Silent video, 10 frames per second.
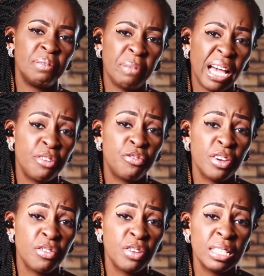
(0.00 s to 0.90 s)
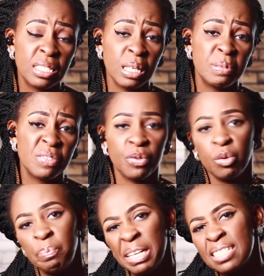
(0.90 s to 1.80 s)
my favorite tips for
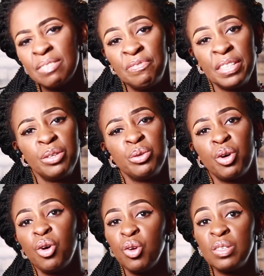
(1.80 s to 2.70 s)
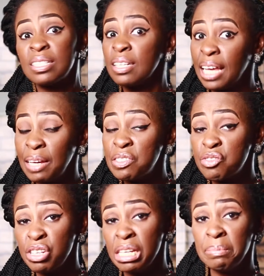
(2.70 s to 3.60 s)
better video calls and live
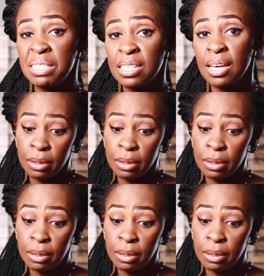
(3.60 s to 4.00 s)
streams.